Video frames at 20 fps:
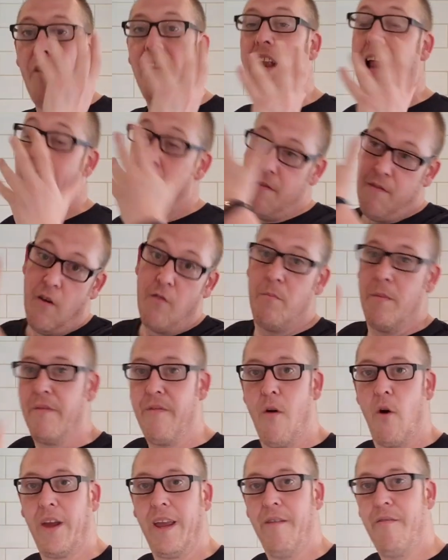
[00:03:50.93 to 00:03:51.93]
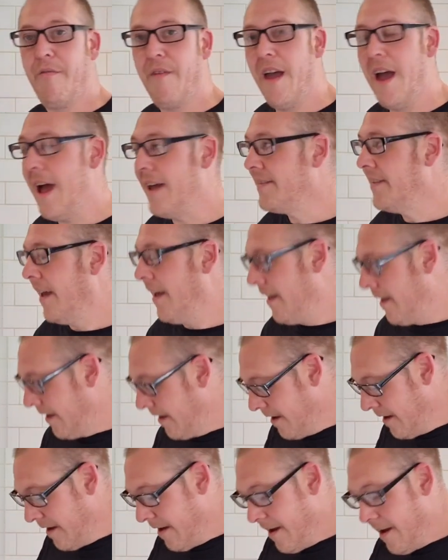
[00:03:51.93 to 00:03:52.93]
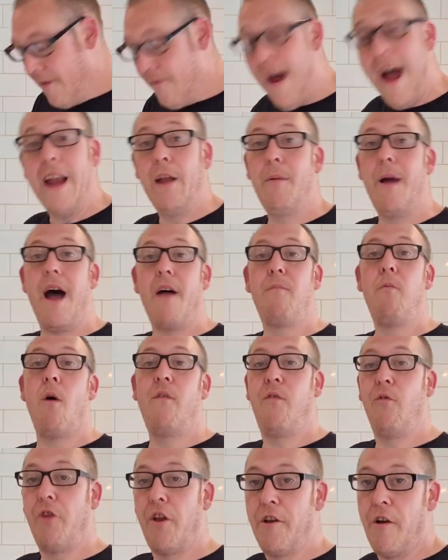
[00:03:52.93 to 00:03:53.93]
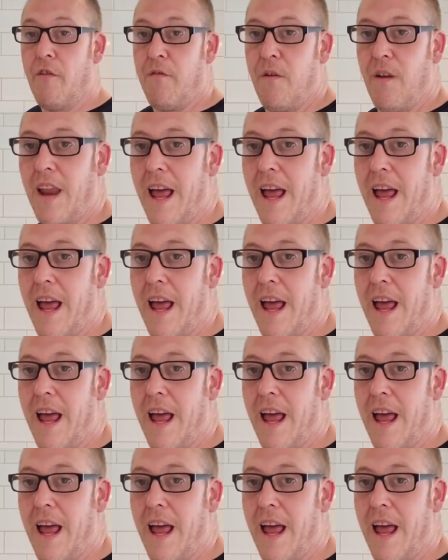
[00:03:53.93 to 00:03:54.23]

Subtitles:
on and half off my fucking face. Right, anyway, I've waffled enough.